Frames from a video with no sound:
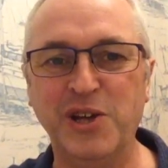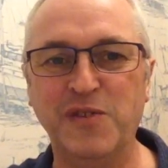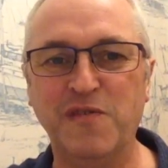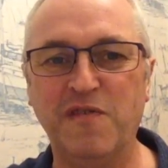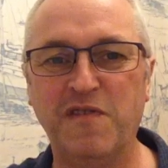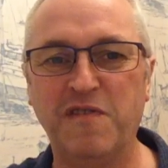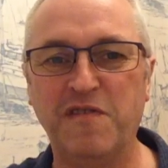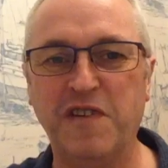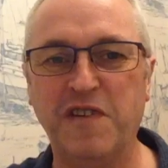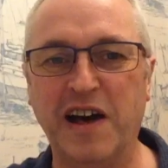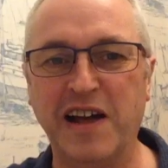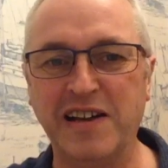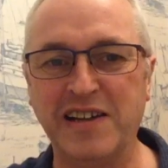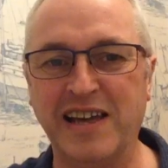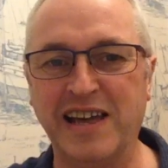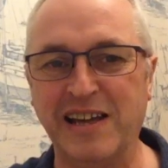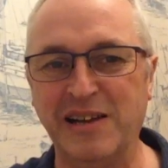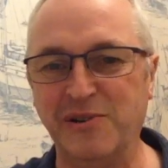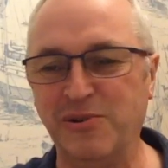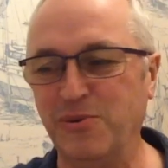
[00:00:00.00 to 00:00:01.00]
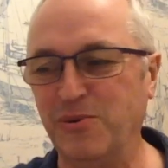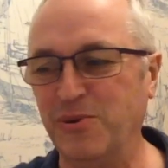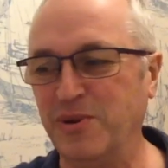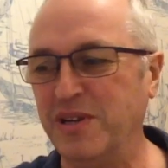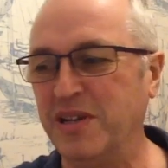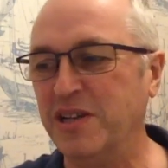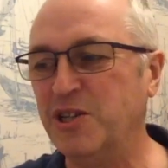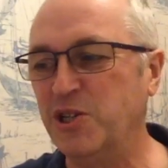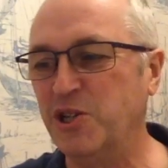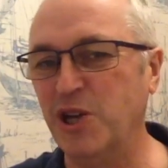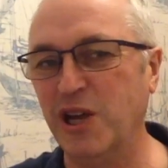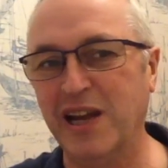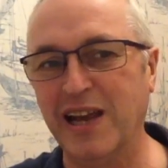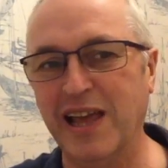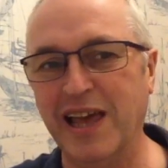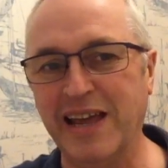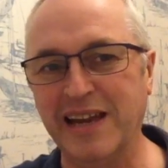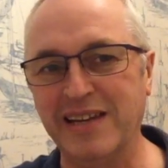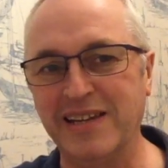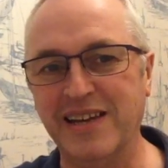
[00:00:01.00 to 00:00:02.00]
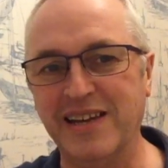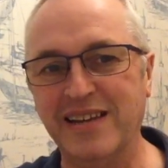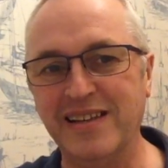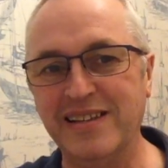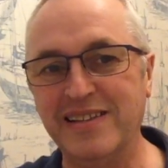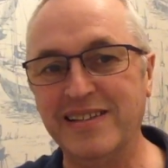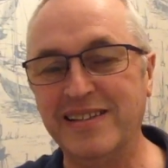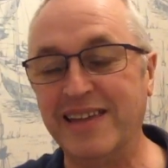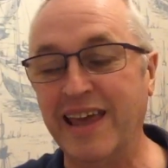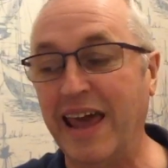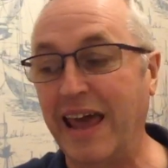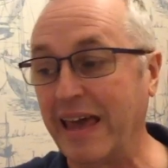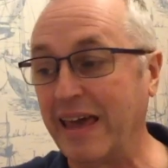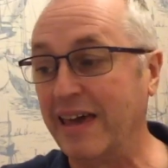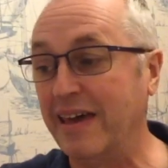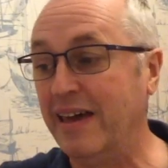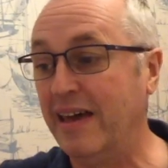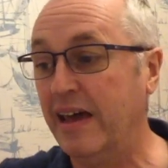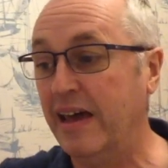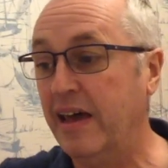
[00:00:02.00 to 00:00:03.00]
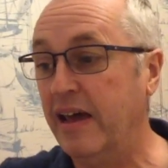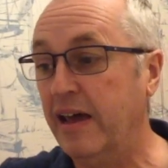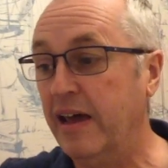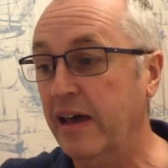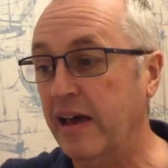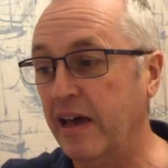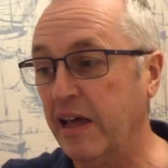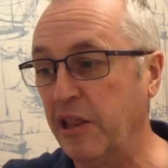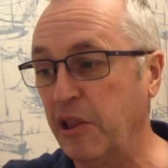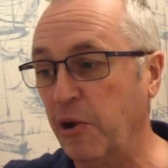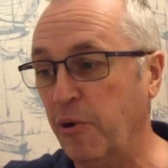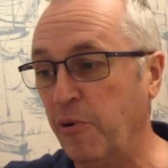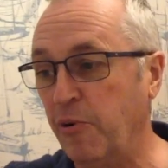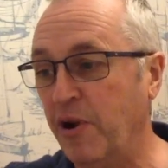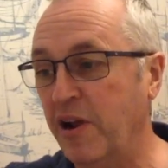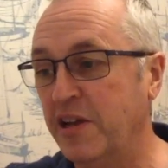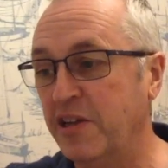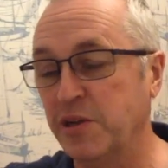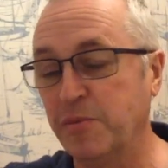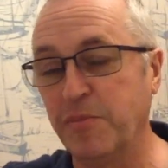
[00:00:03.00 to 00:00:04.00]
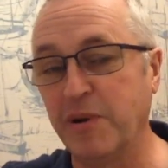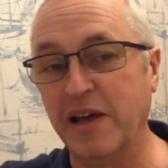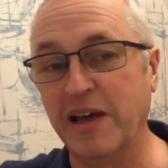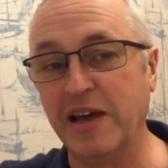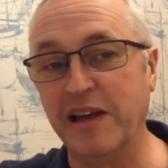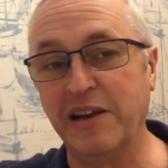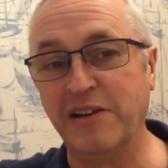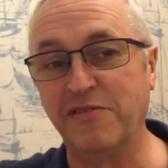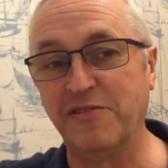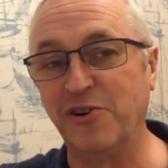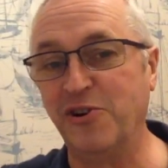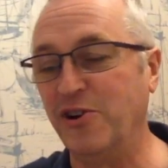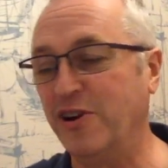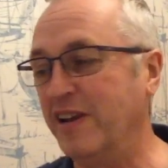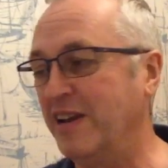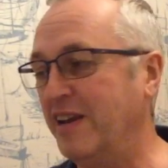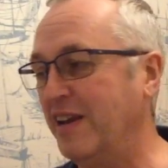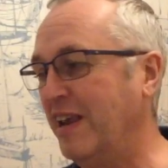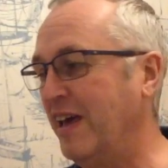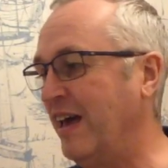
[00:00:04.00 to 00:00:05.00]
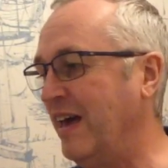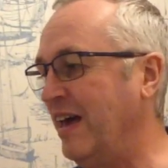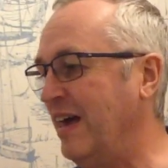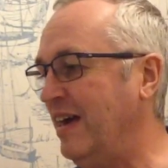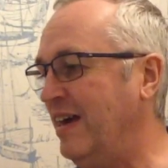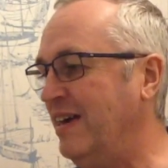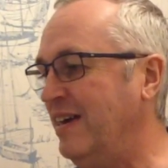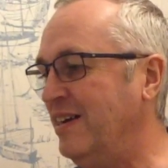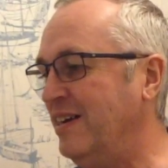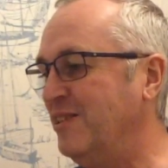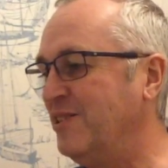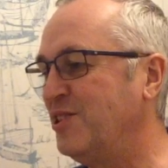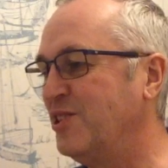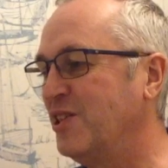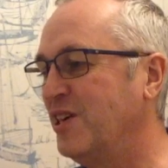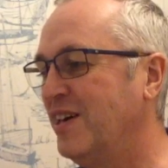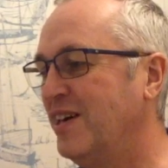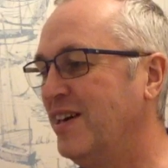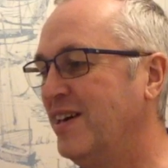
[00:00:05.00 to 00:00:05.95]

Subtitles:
fat handled Gillette Tech, and the razor blade I've got in there is